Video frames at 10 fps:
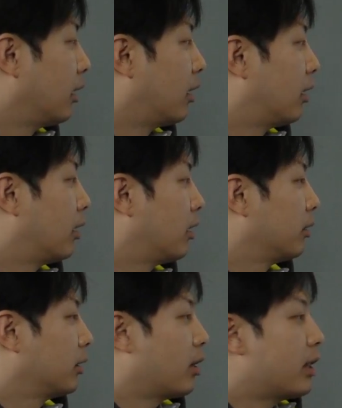Uh,
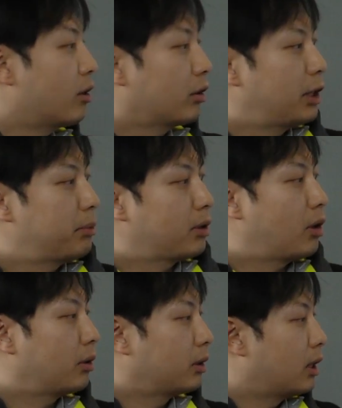the inductive
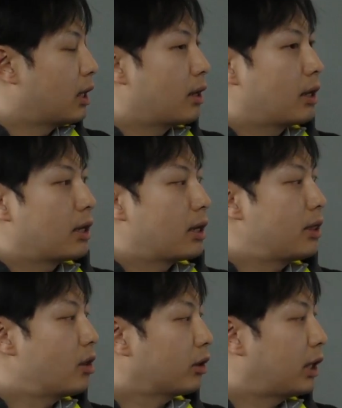co
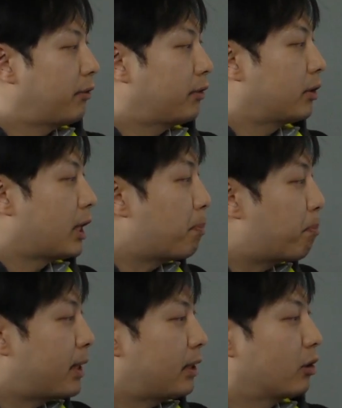Inductive
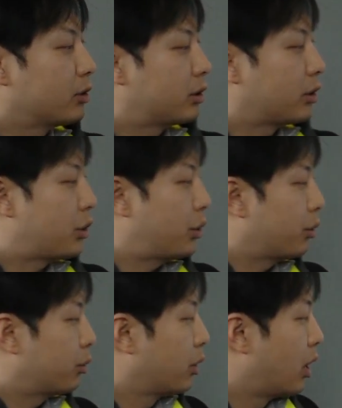impedance
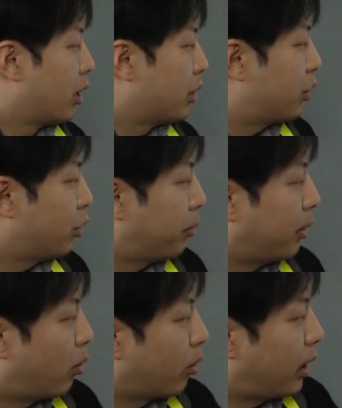should, should be
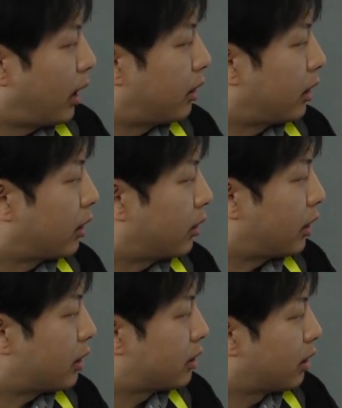located at
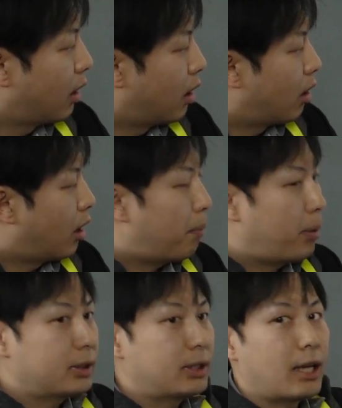this uh,
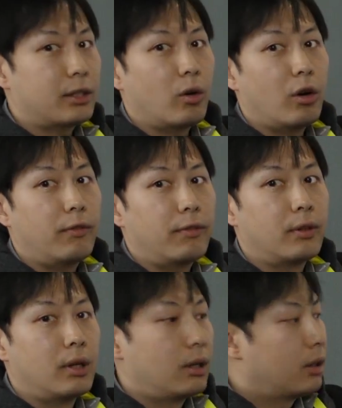upper side of
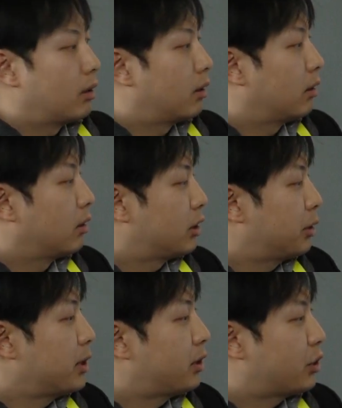uh,
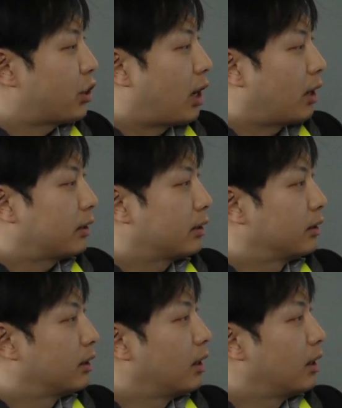Smith's chart.